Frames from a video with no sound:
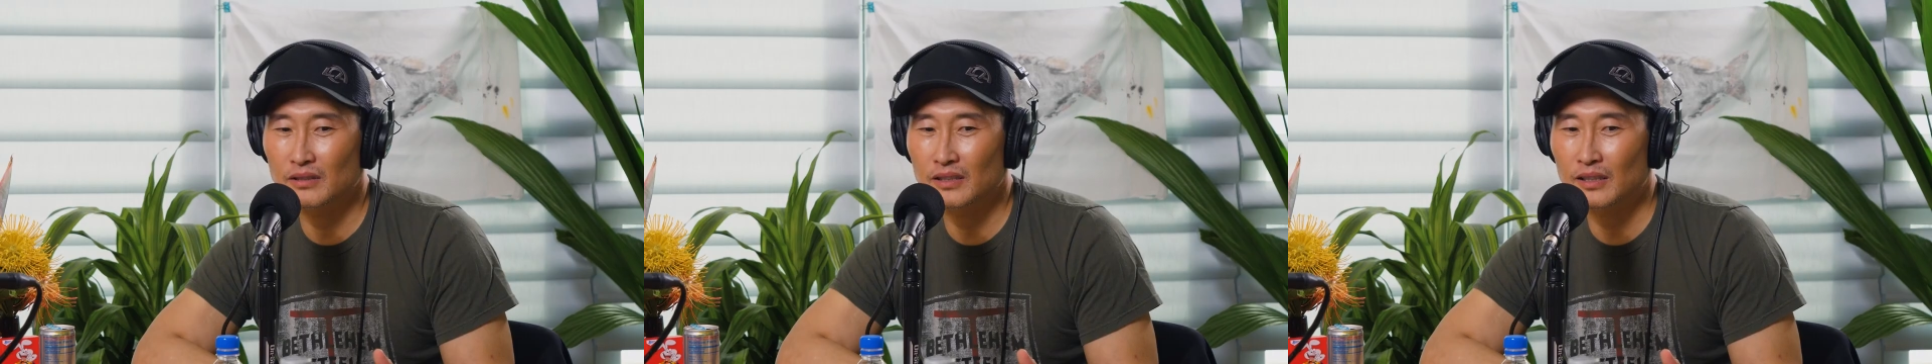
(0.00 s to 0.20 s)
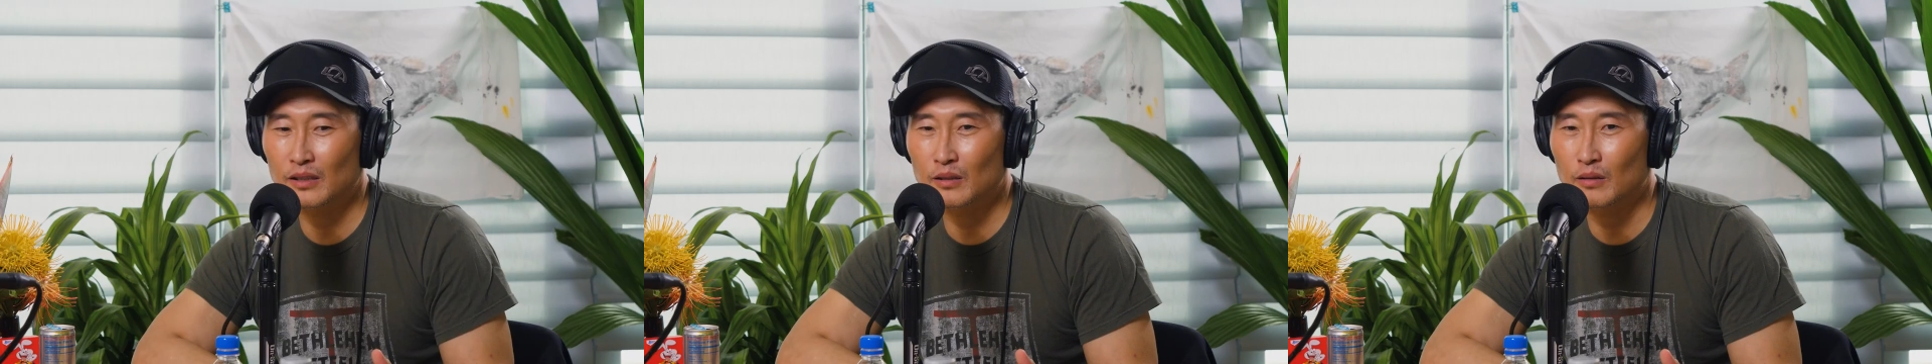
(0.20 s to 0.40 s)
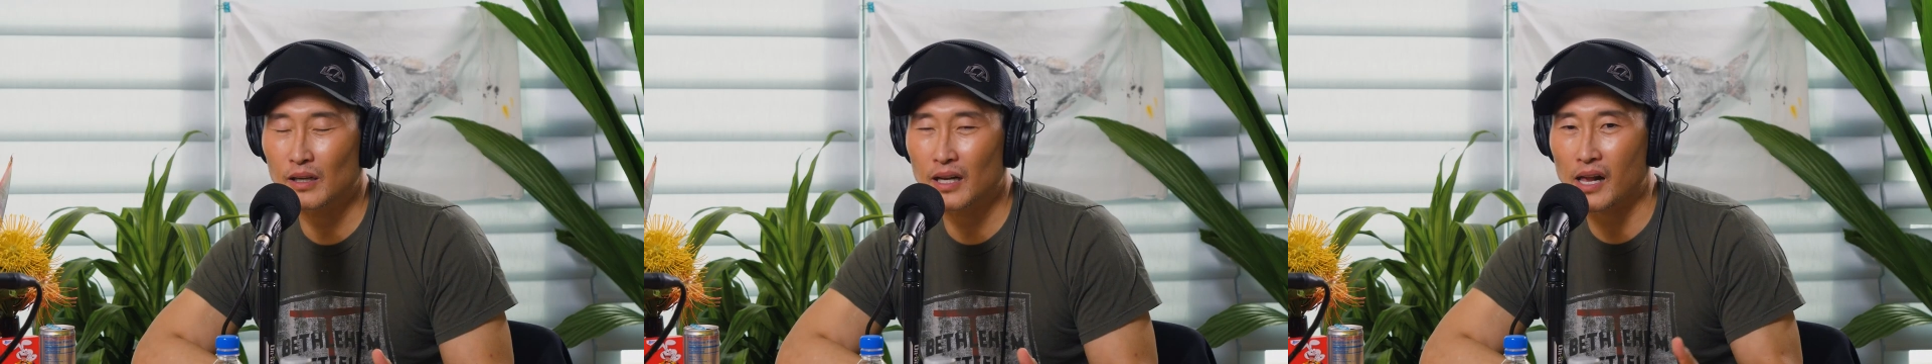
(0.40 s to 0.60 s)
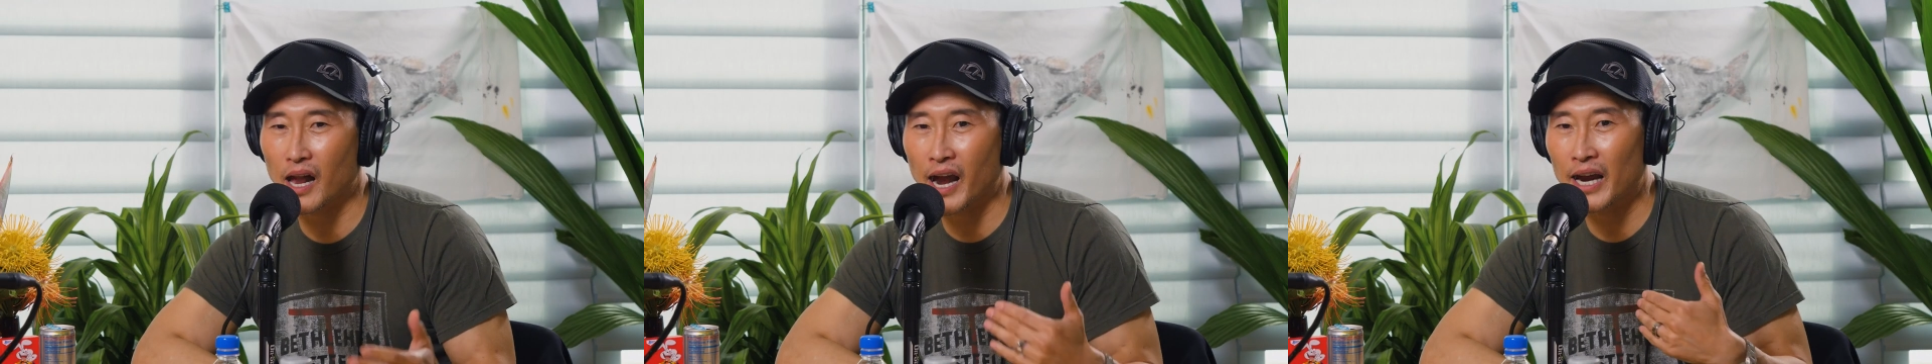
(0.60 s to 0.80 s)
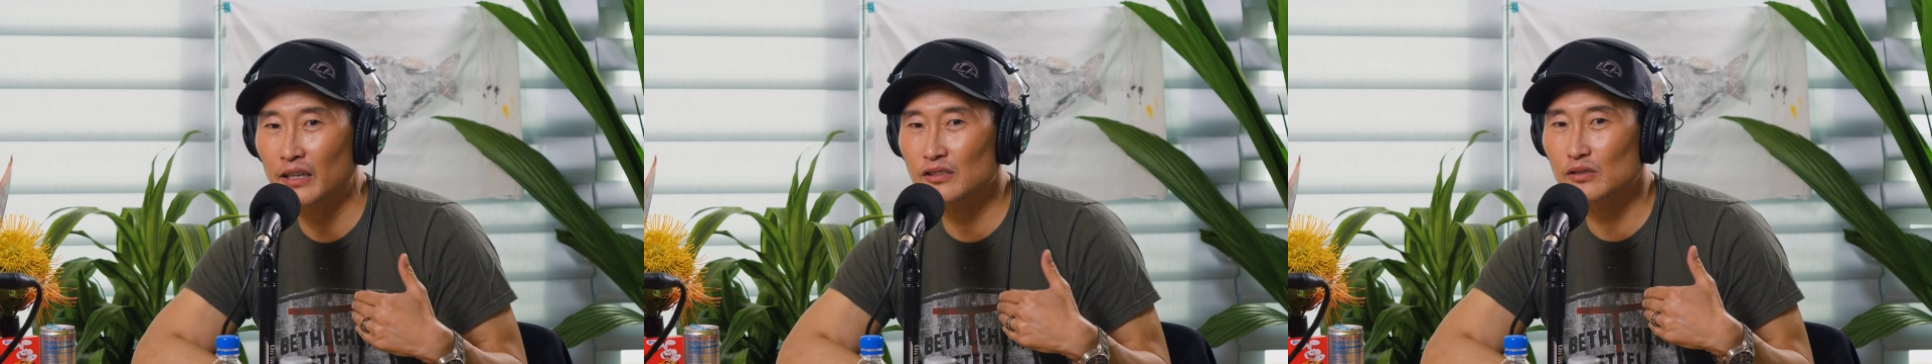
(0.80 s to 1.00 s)
you know,
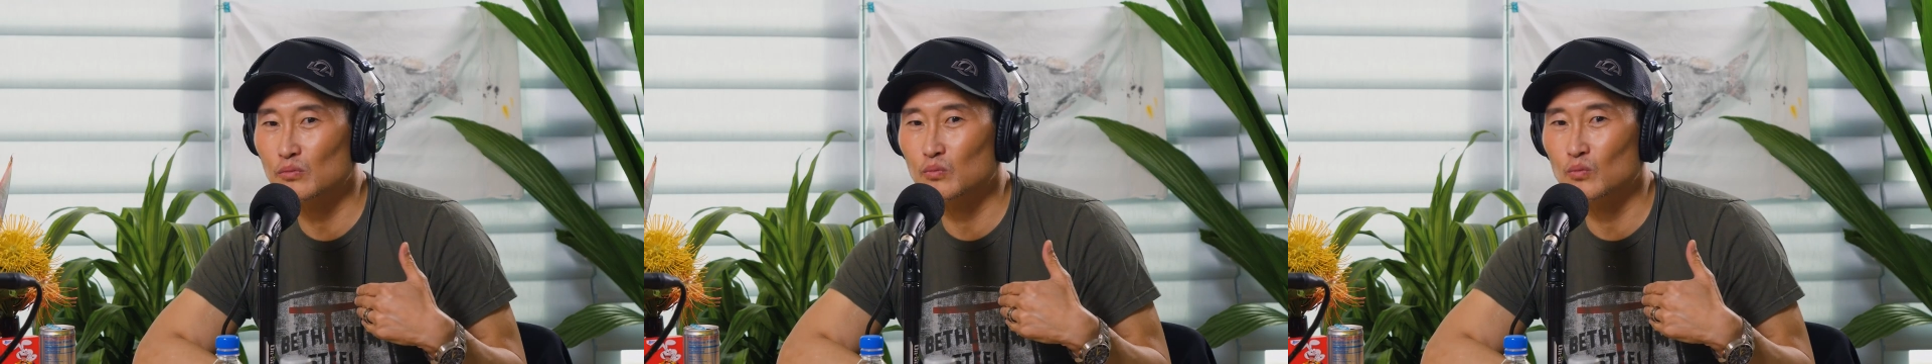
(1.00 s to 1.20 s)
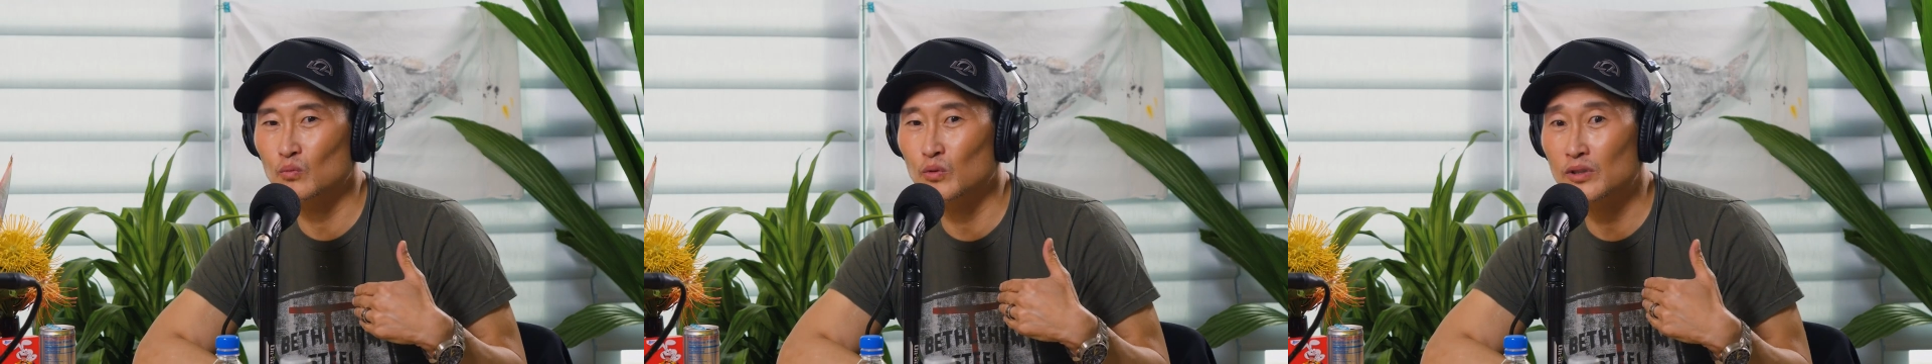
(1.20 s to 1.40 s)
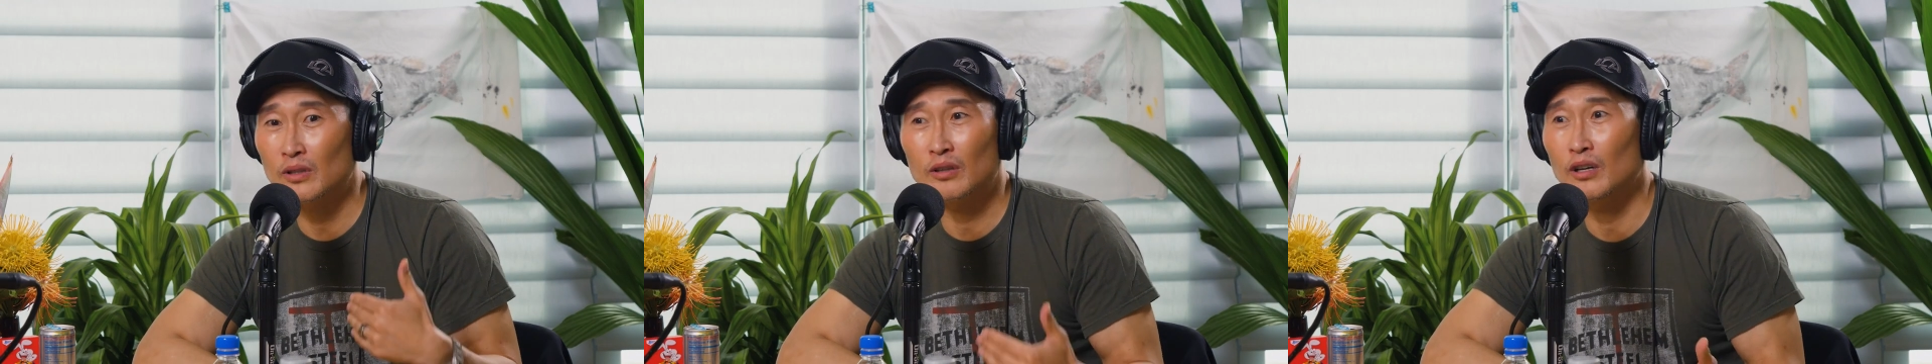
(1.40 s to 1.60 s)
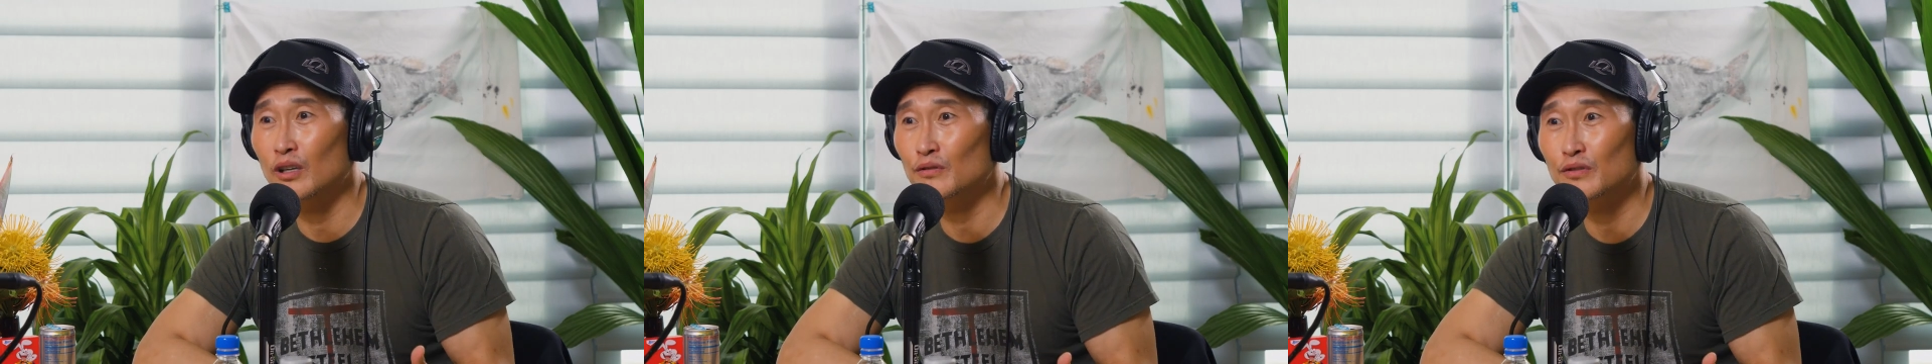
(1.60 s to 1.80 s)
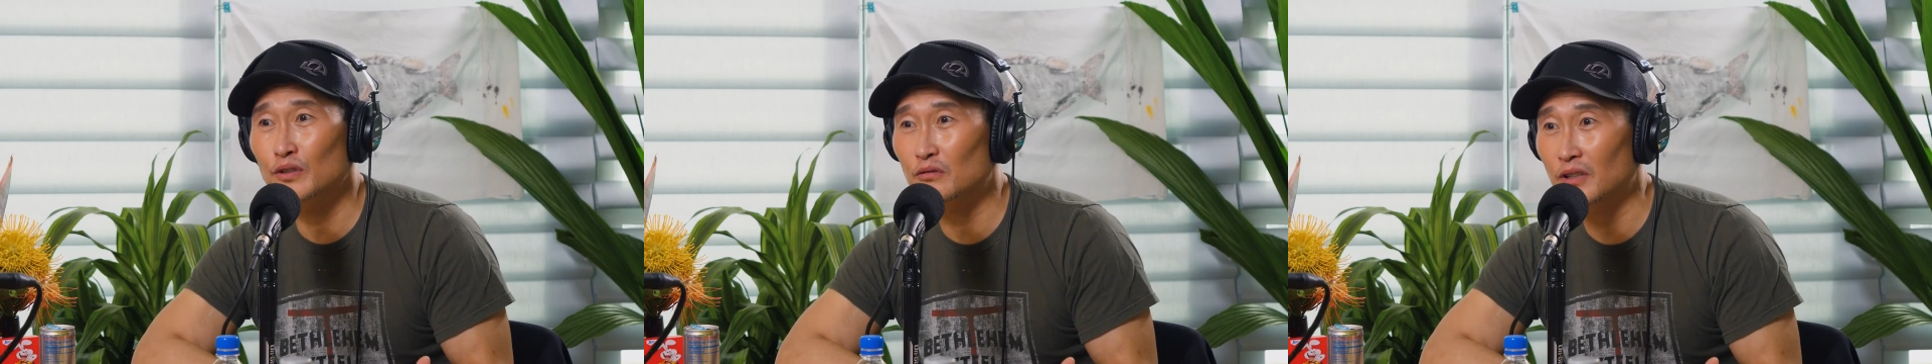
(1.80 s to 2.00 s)
I just was along
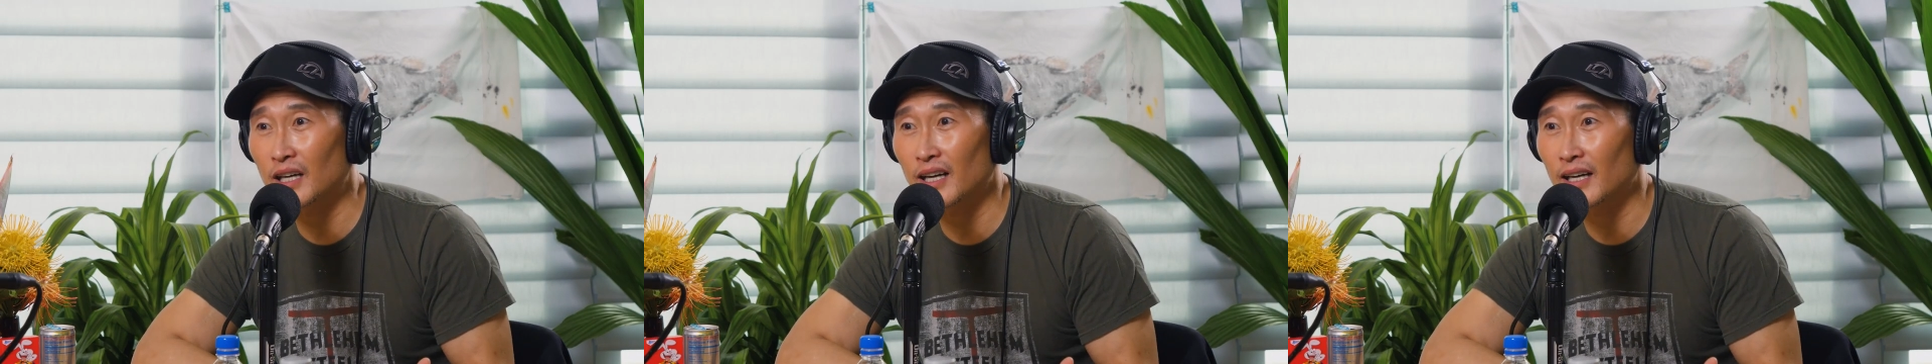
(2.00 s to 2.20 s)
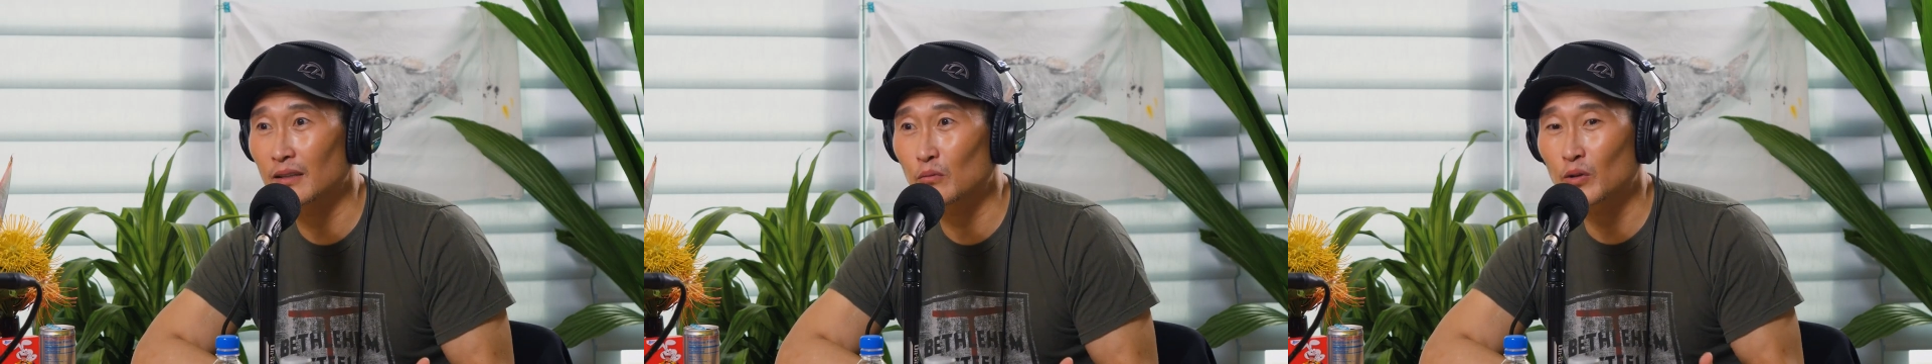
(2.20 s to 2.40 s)
for the ride.